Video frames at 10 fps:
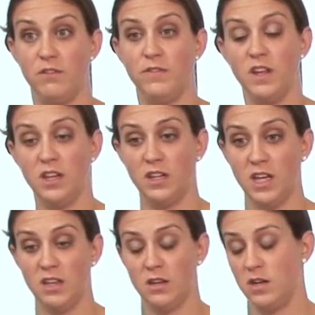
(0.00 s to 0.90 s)
you're feeling
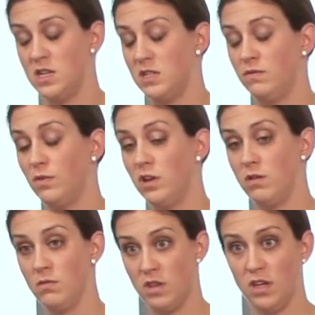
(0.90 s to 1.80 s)
like they're easy for
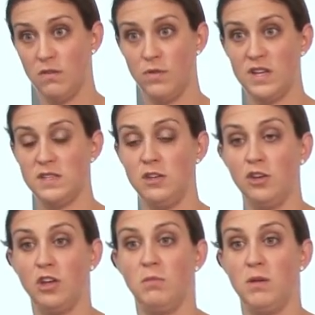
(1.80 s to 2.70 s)
you, think of ways that
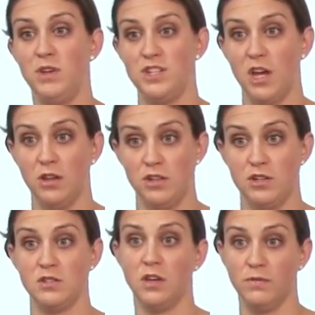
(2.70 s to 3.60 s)
you could maybe
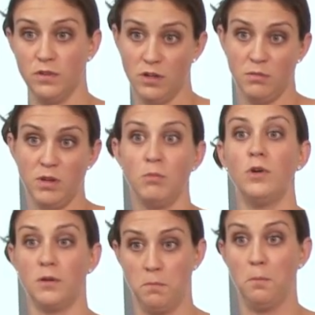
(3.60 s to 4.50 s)
challenge yourself a little bit
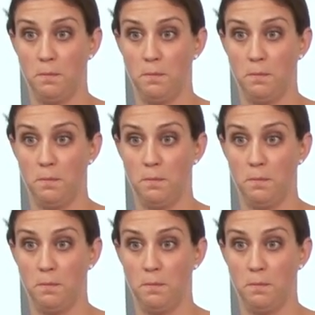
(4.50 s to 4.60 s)
more.